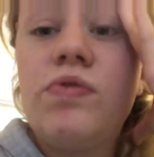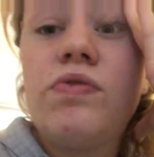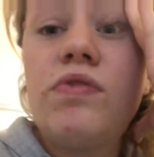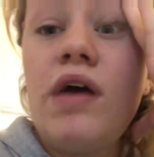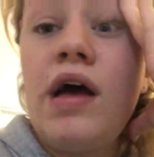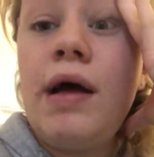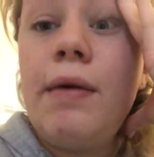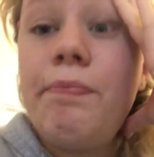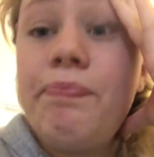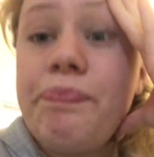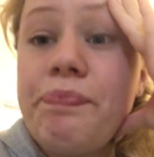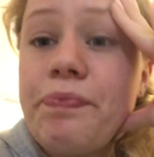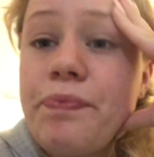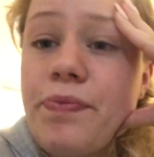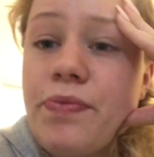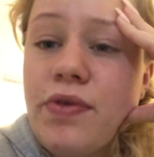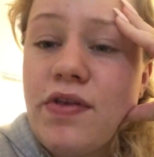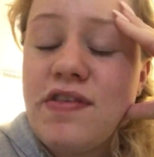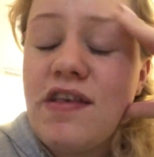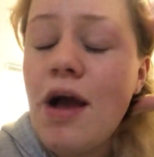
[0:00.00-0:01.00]
um,
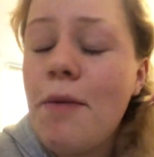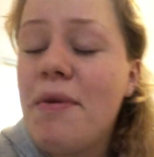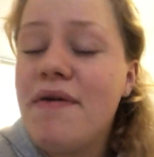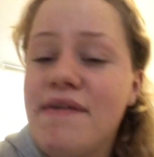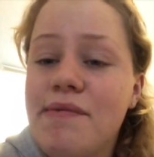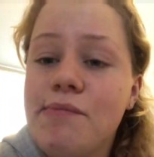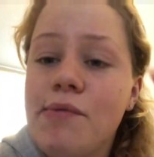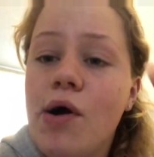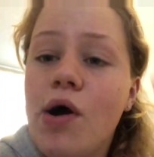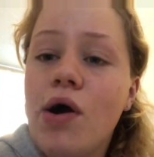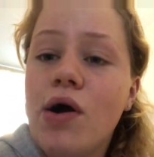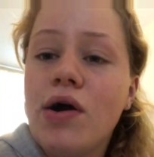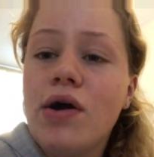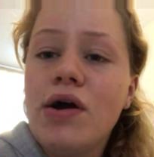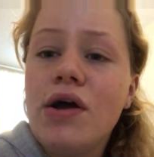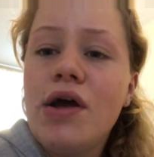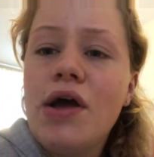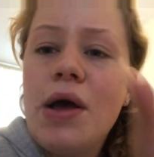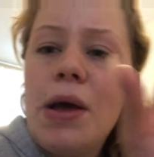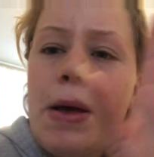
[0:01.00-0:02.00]
tell me if I'm wrong
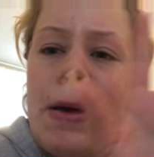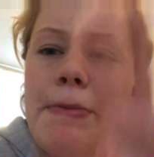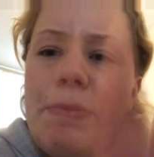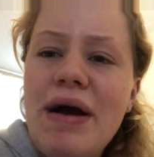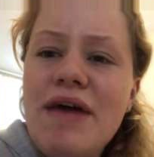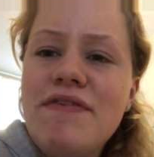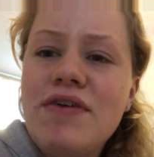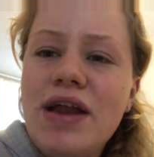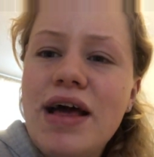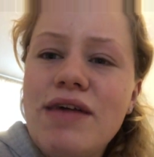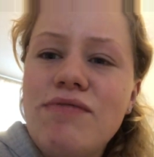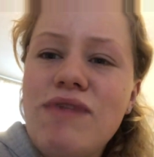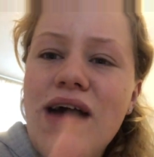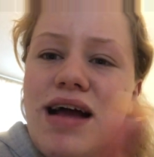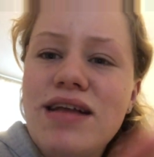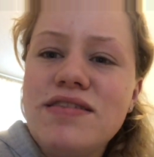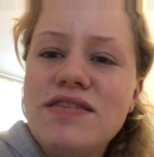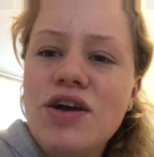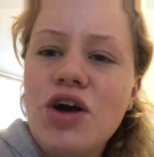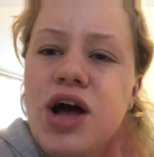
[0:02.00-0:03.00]
but I feel like
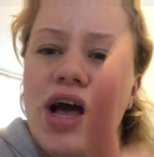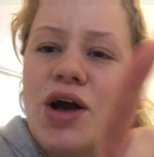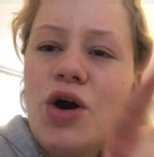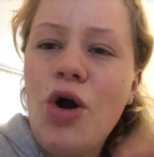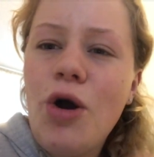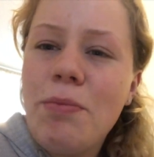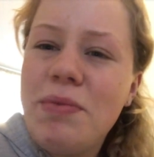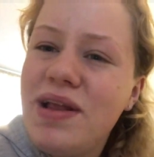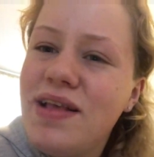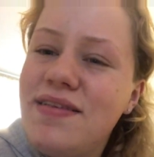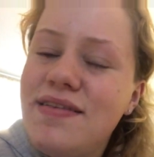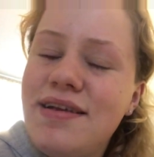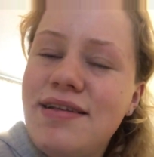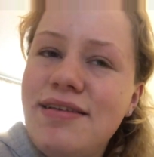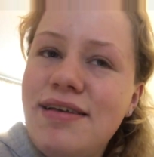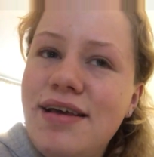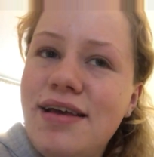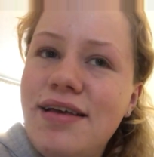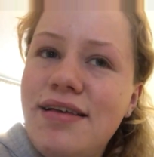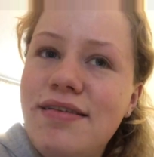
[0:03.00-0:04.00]
rats are quite common in
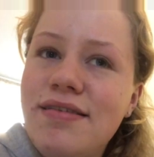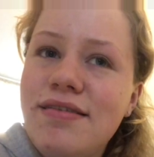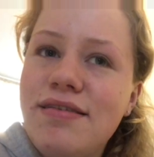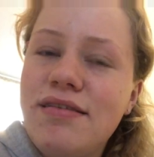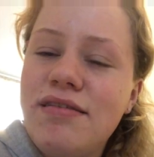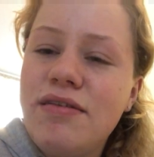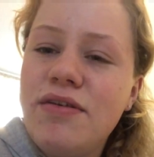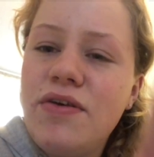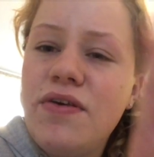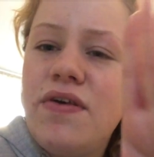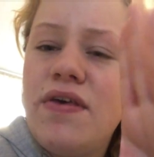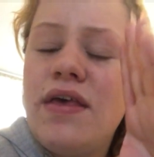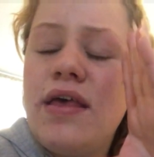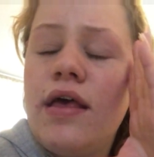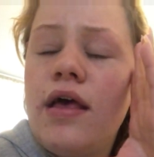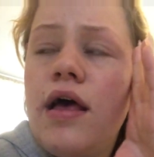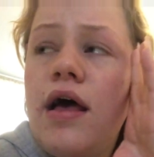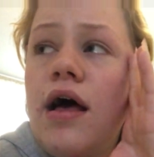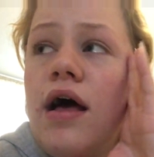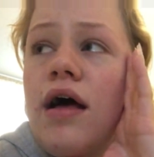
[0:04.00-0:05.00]
cities
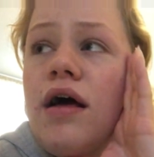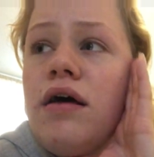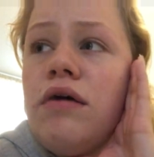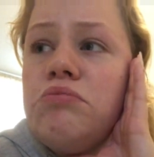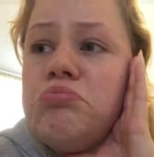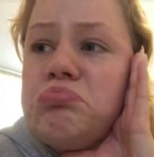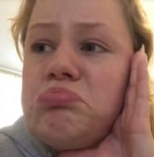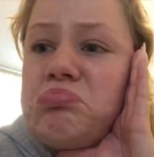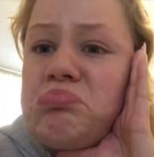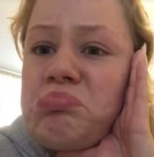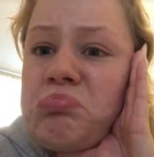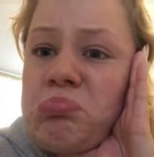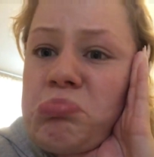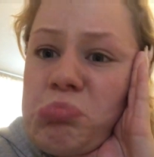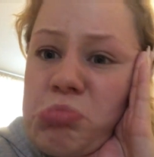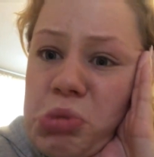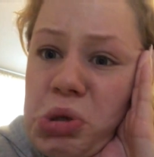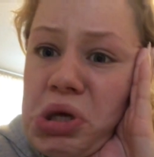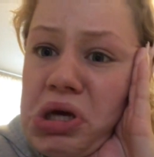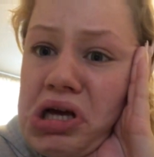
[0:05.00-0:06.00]
um,
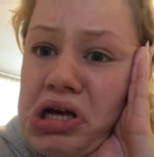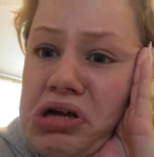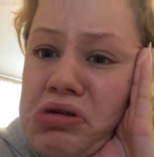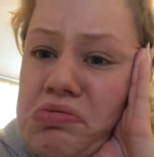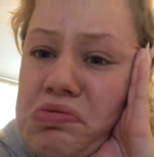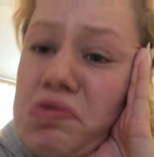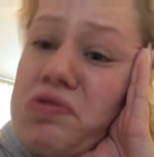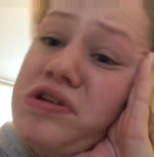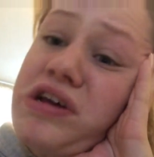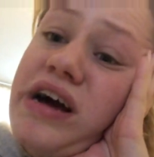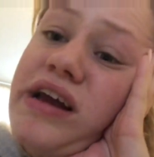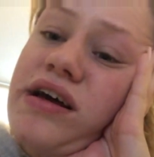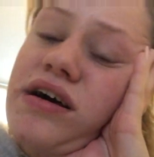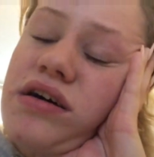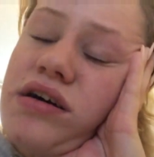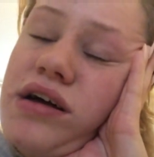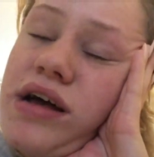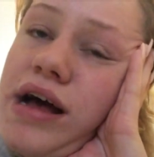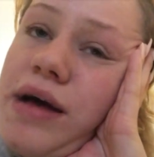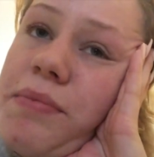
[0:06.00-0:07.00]
but yeah we'll tell
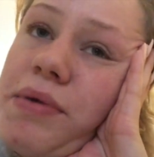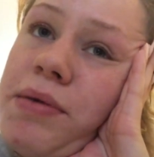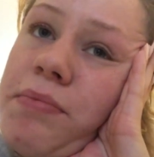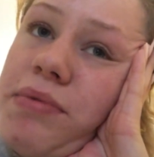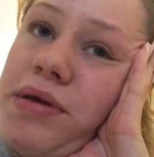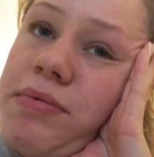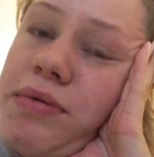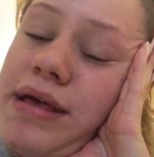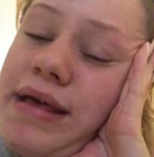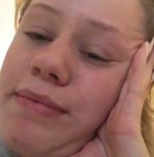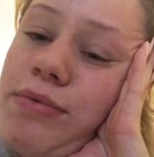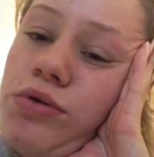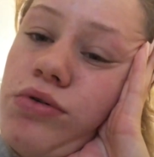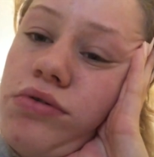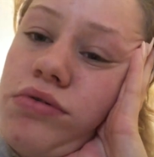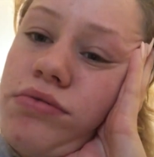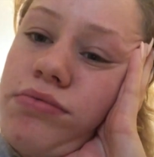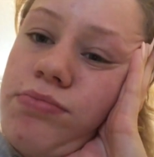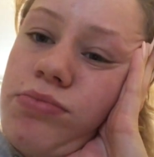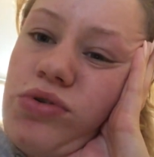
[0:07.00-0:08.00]
our airbnb
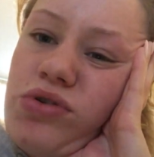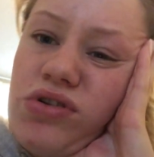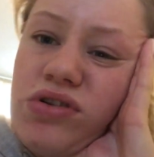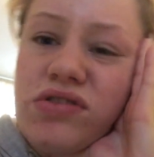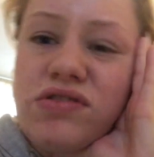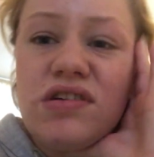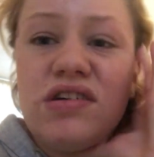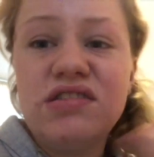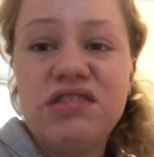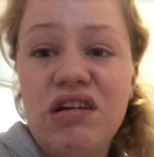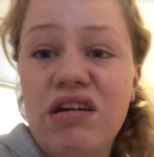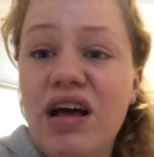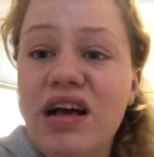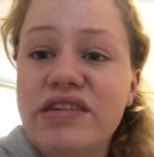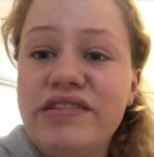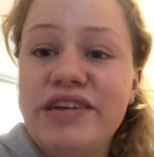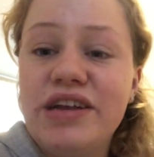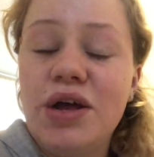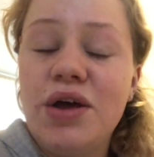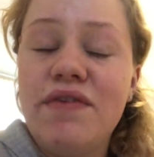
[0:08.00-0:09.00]
people because i don't
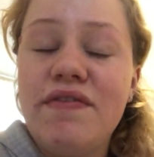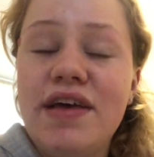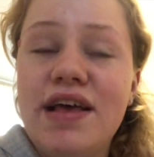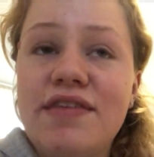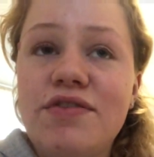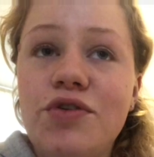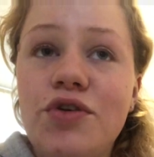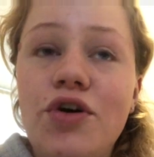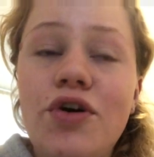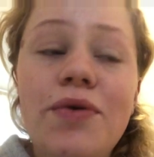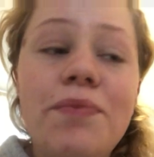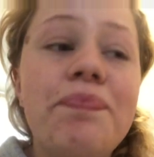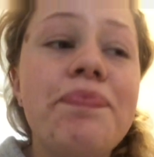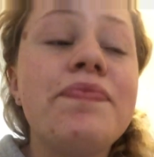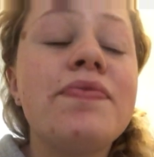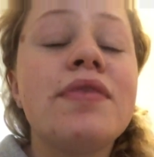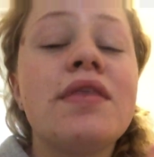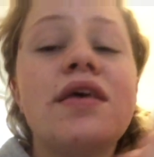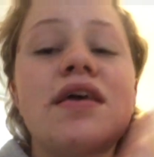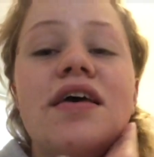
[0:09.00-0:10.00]
actually know if it is or not
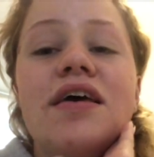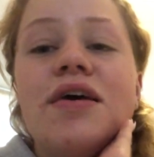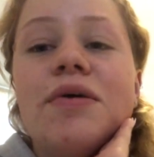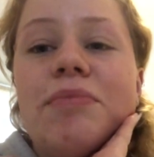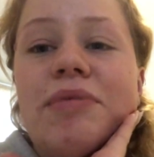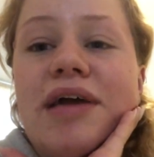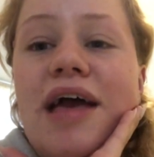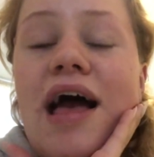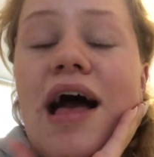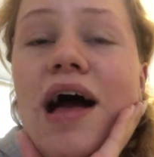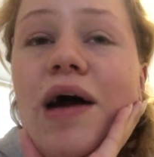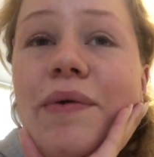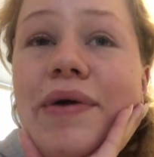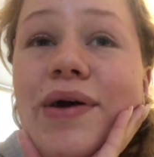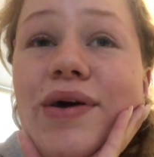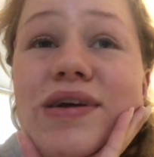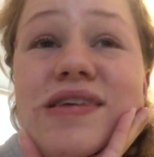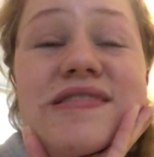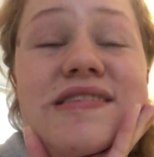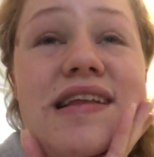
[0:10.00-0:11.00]
but yeah we
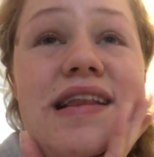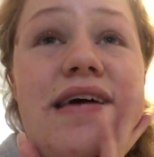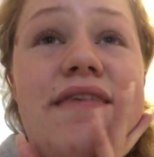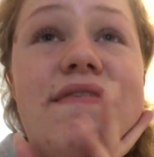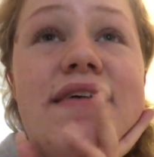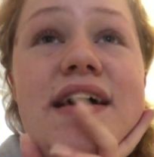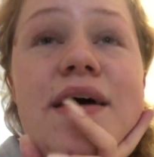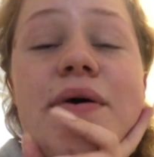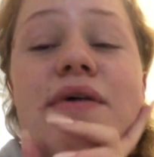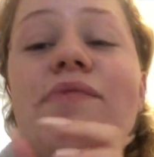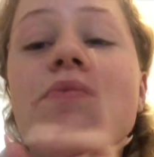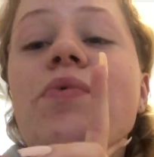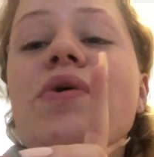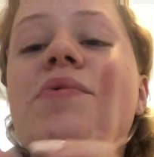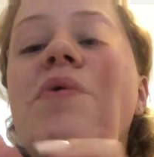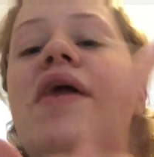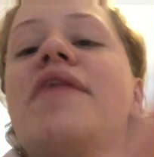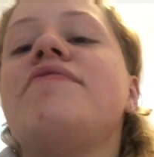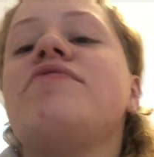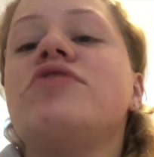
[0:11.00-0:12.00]
honestly love it here we
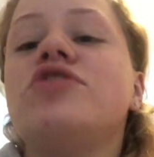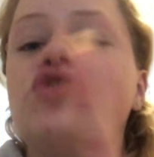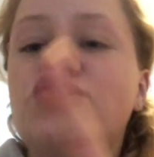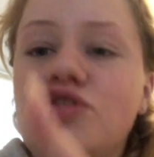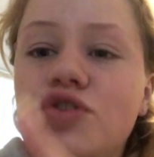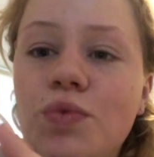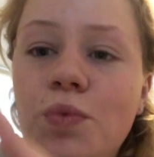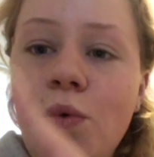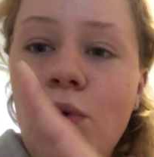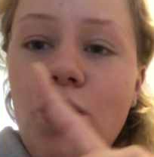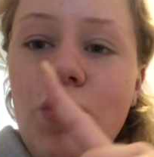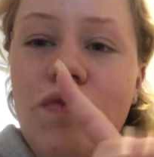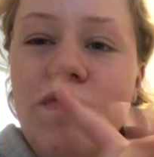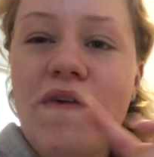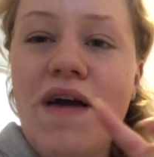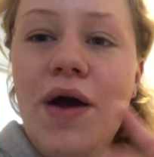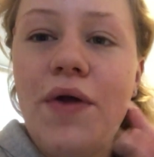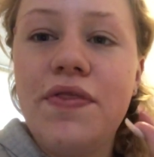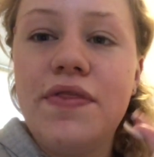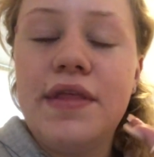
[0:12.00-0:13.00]
went for a short walk
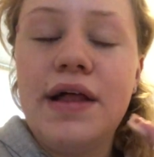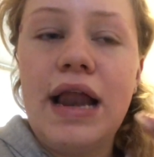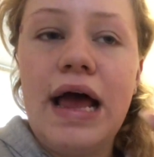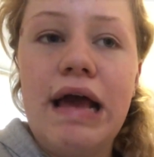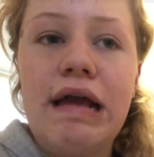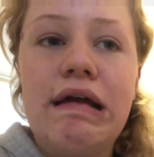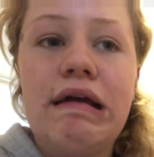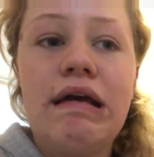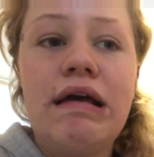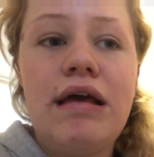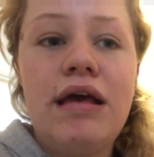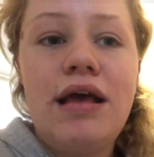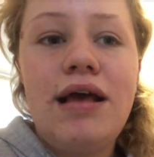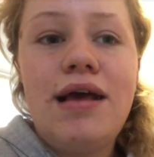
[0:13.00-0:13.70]
around the like